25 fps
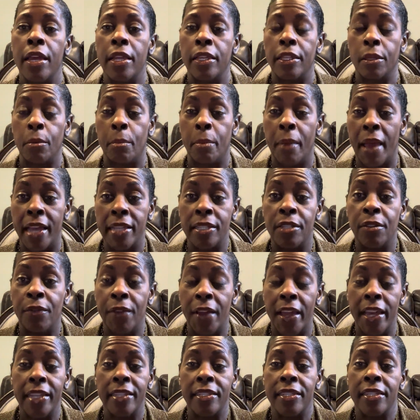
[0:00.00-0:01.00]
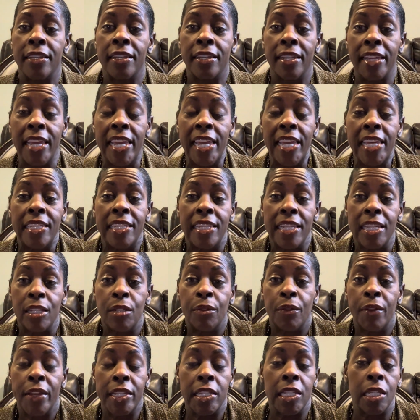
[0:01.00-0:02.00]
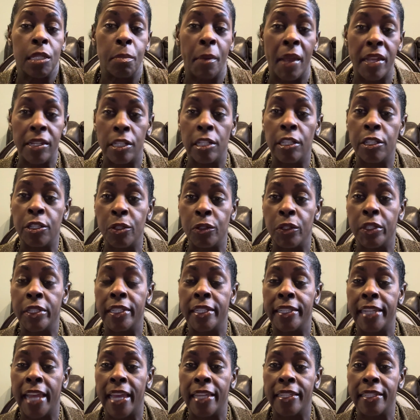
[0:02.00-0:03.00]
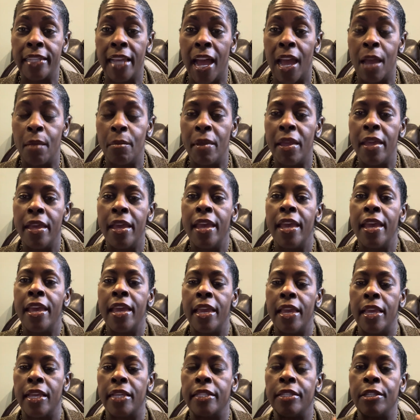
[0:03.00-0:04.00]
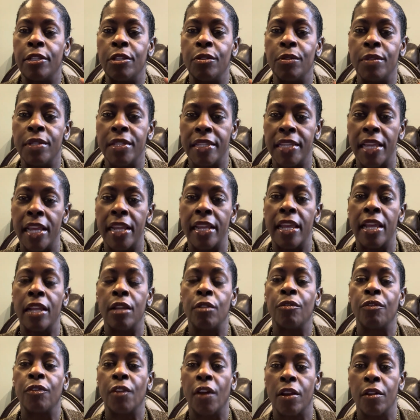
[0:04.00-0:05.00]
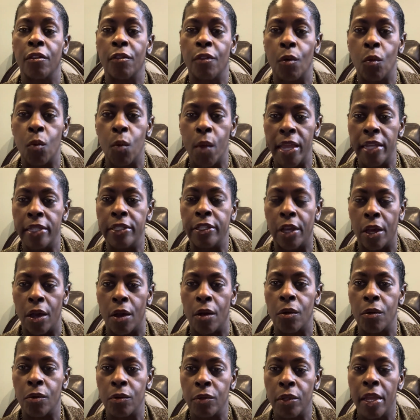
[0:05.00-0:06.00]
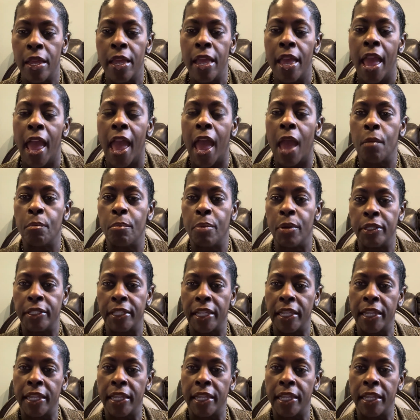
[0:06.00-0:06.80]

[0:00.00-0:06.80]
the best fix, easiest fix, especially during the daytime, is to sit in front of a window and put the